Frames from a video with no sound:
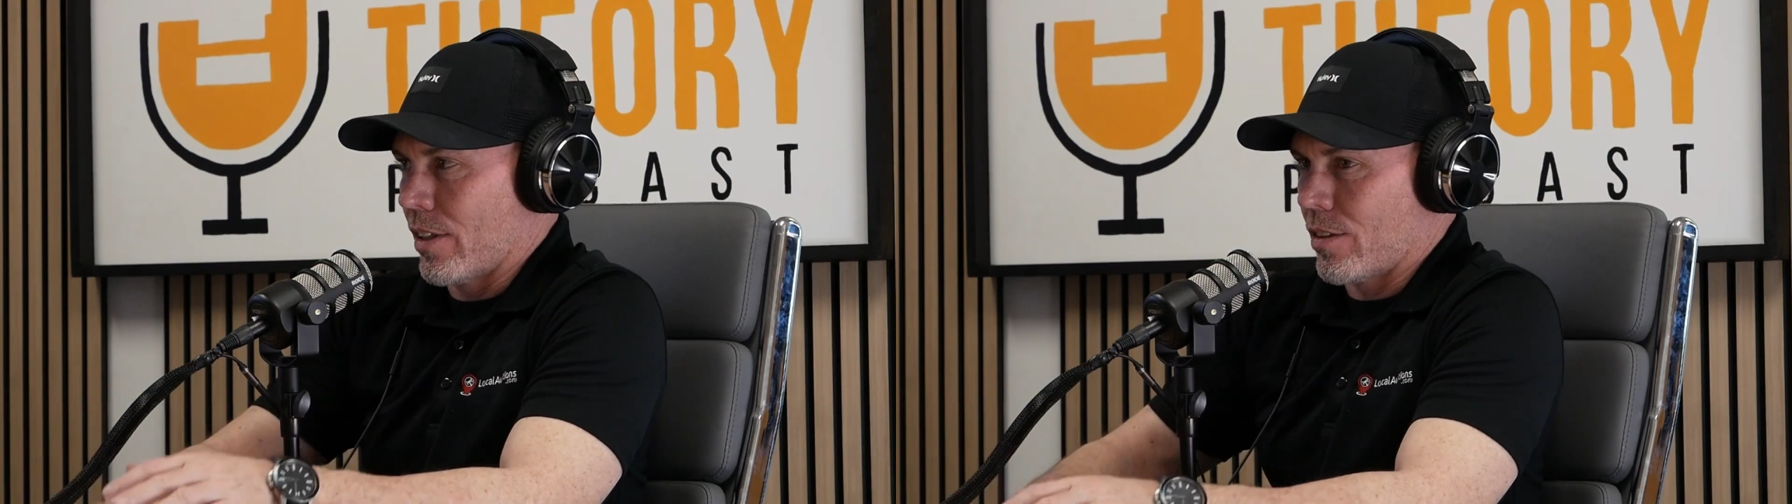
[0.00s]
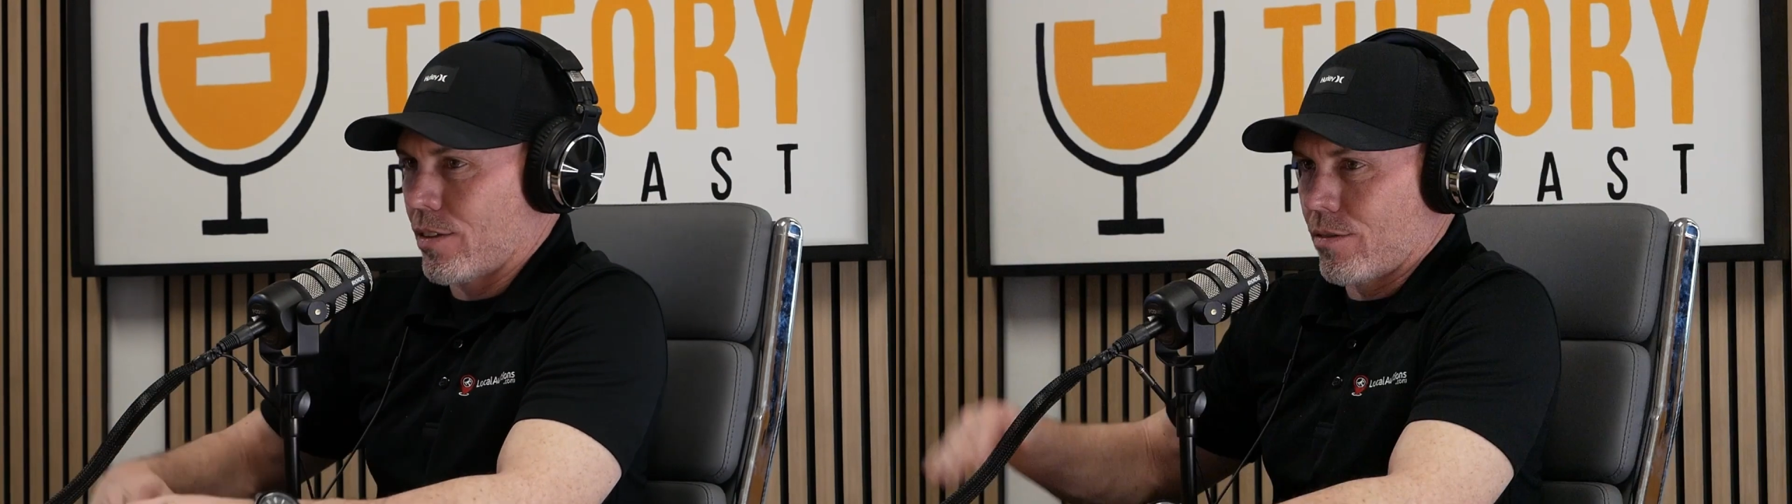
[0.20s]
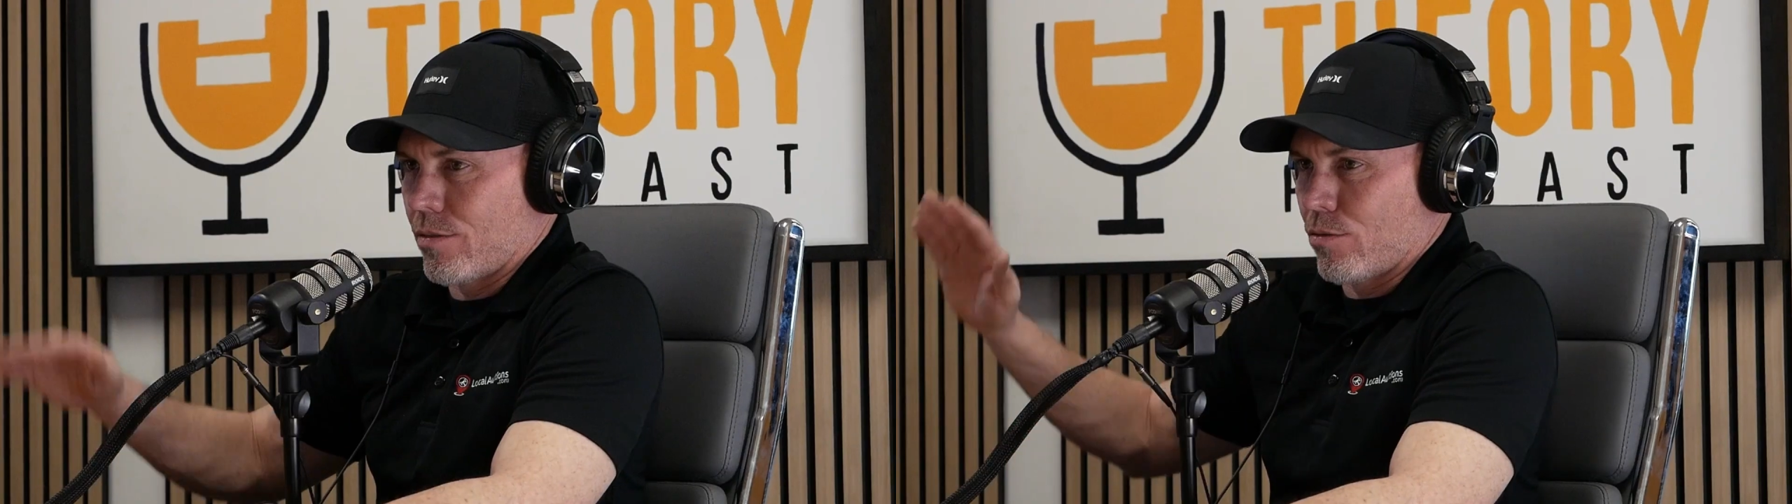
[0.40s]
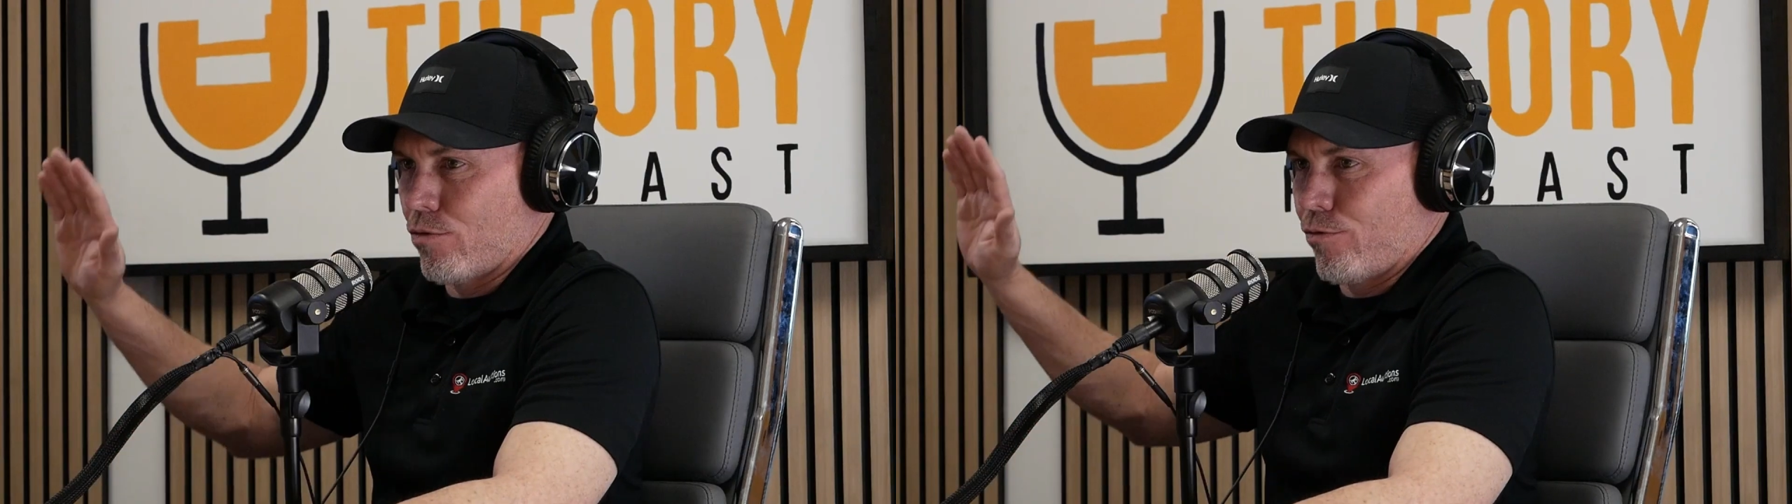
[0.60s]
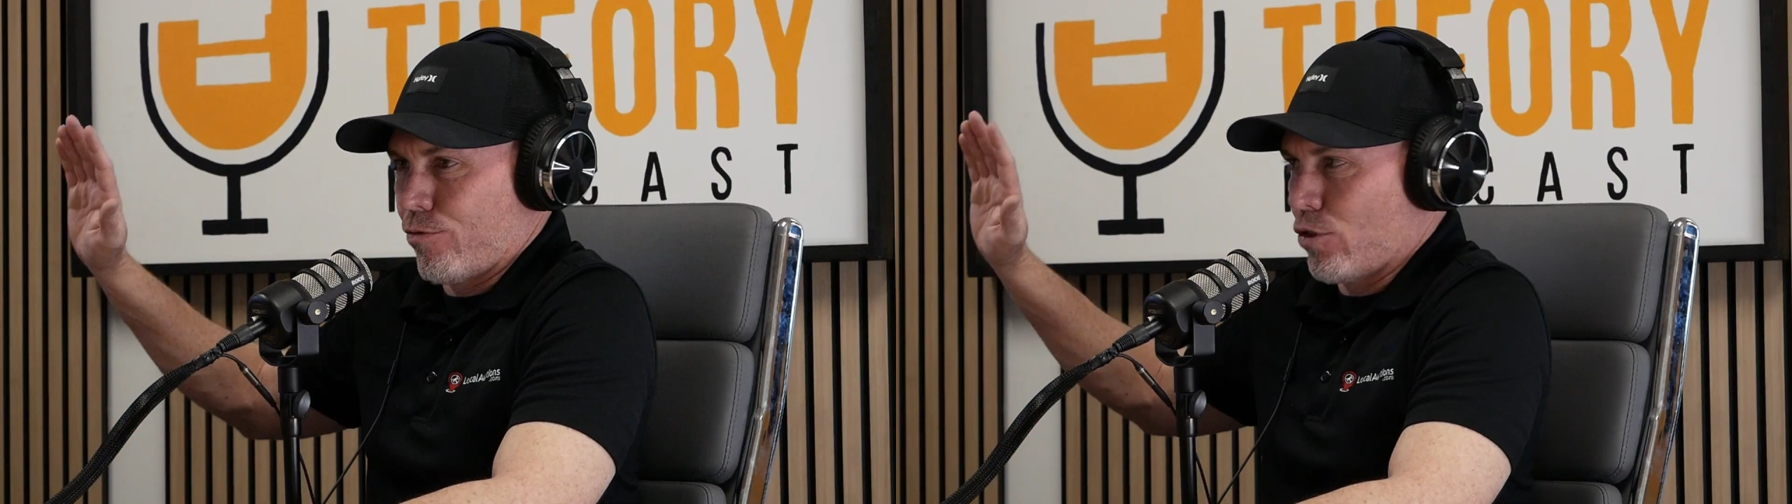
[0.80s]
It's
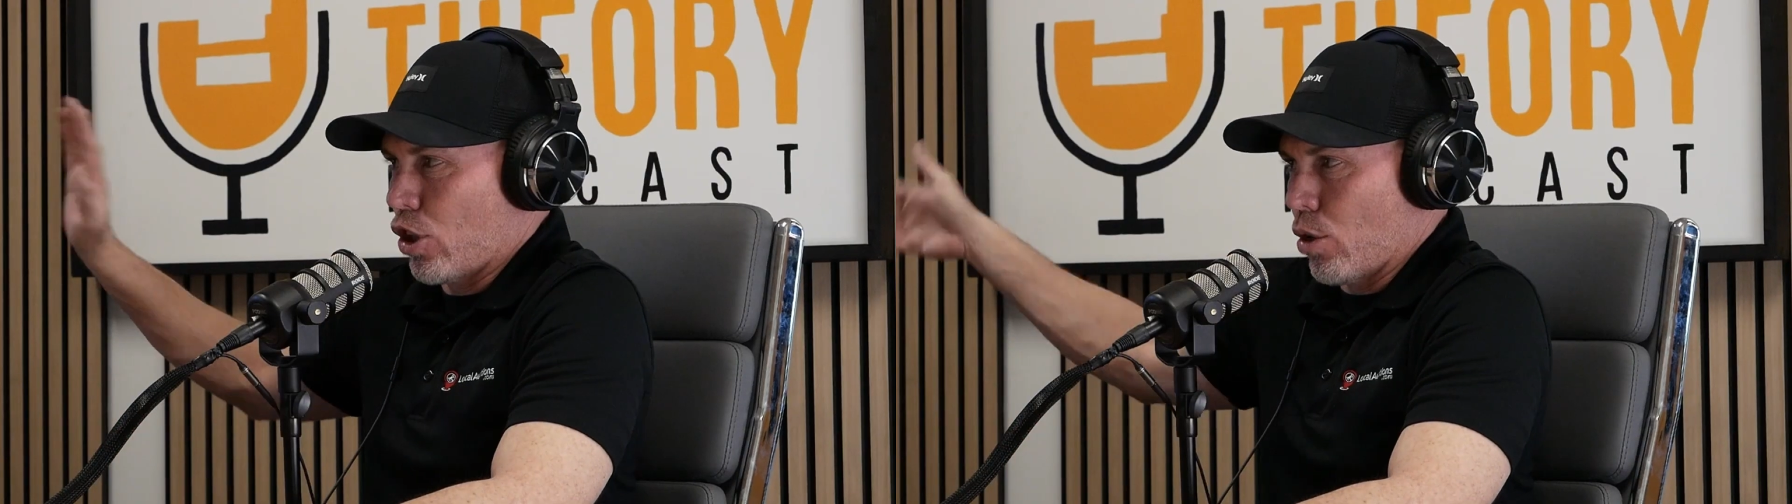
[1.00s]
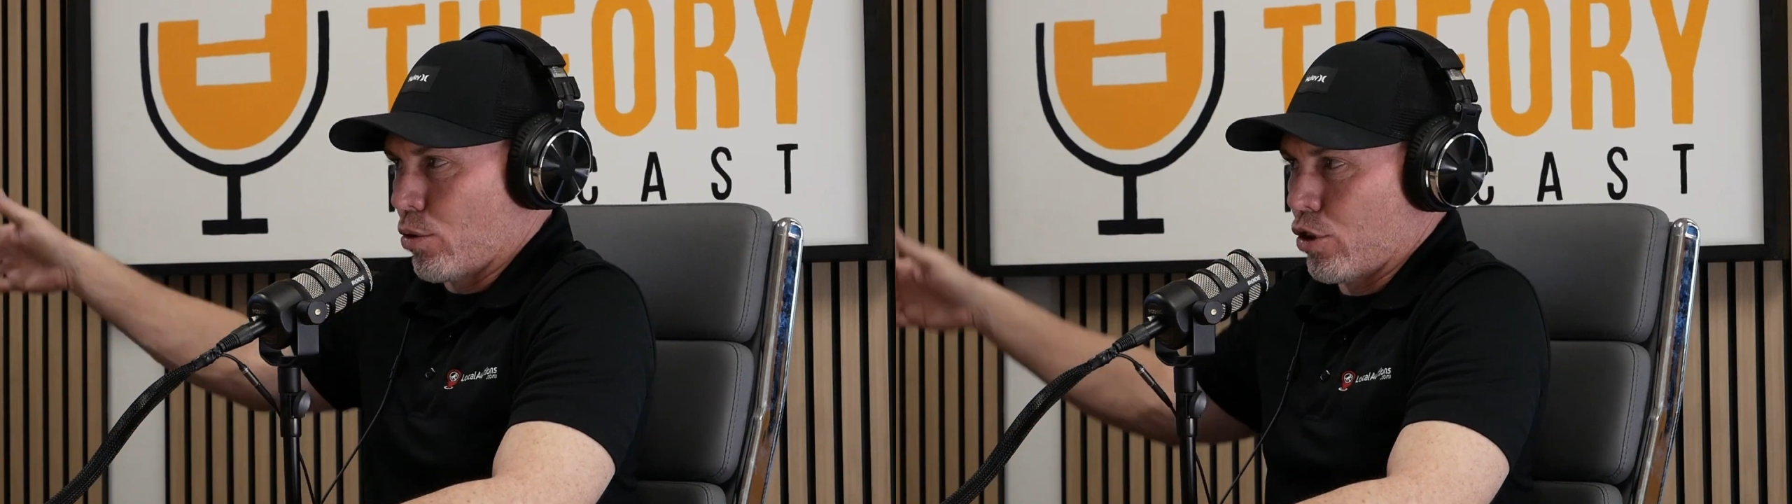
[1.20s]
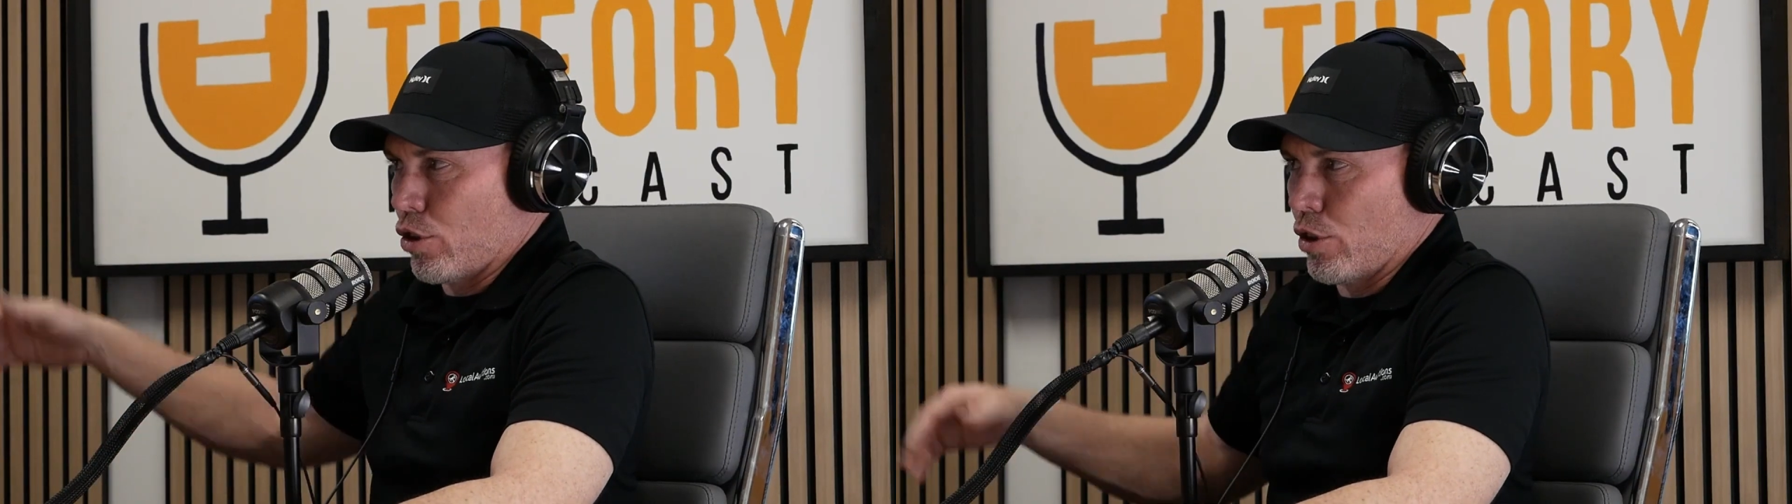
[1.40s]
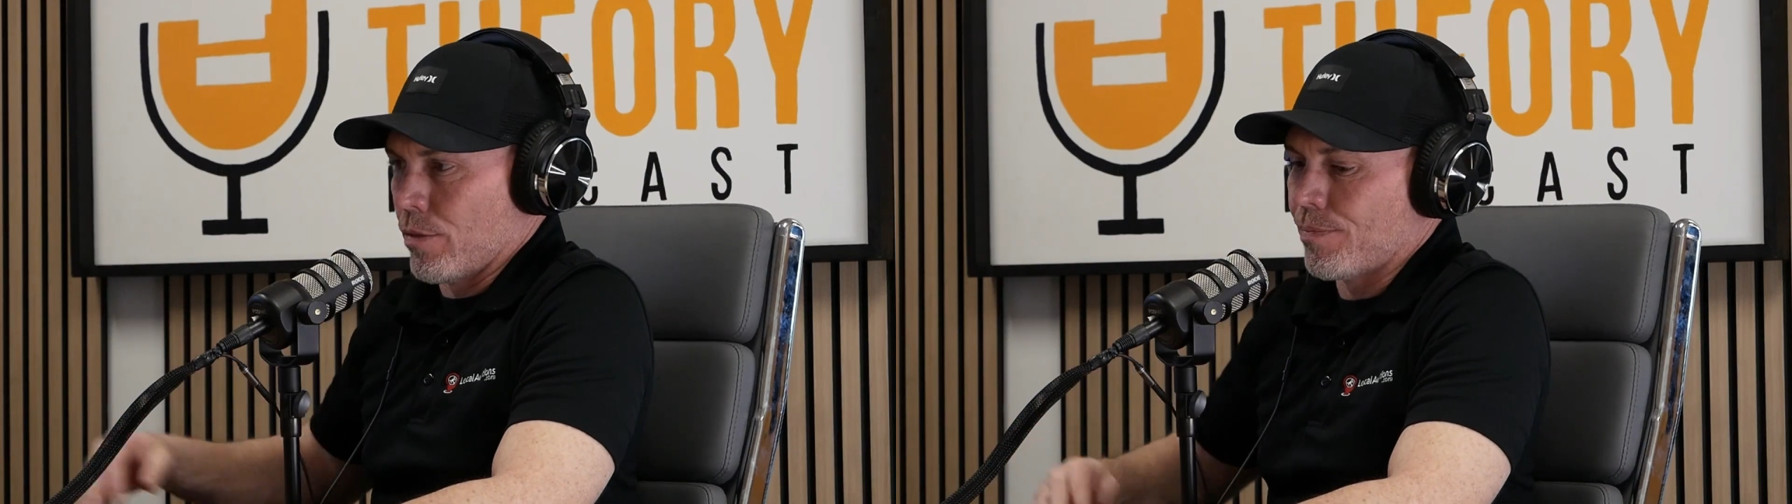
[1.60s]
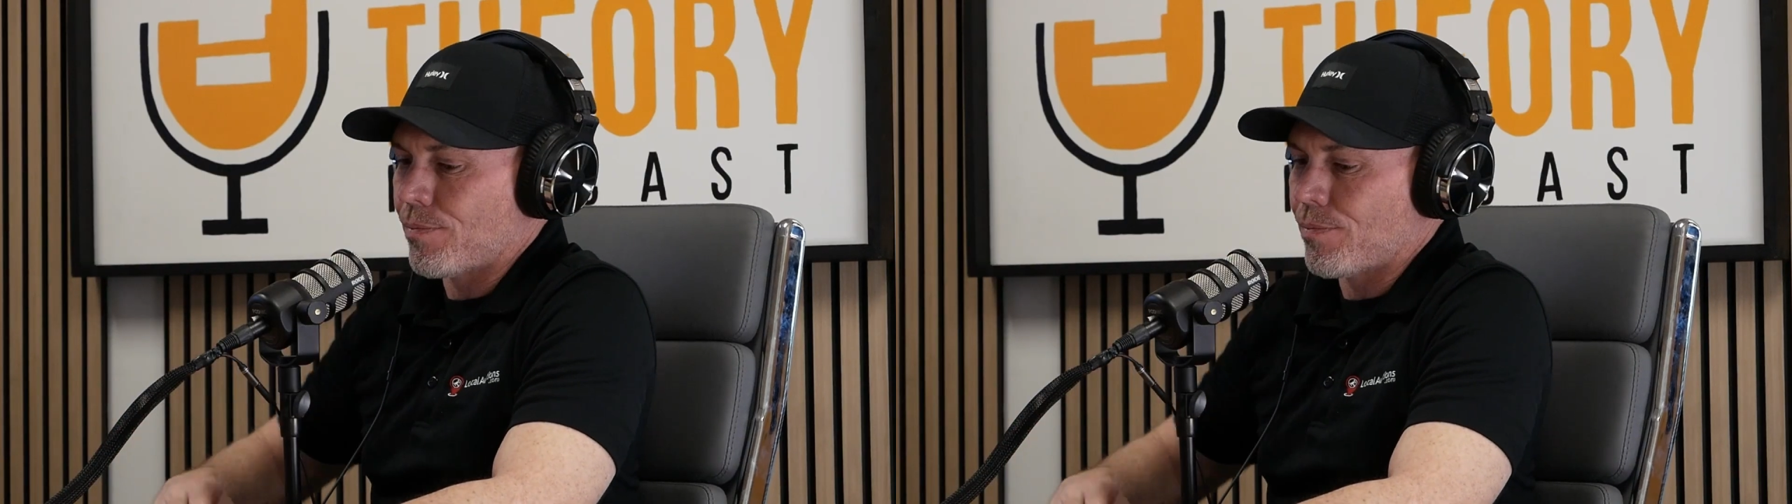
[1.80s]
close to you.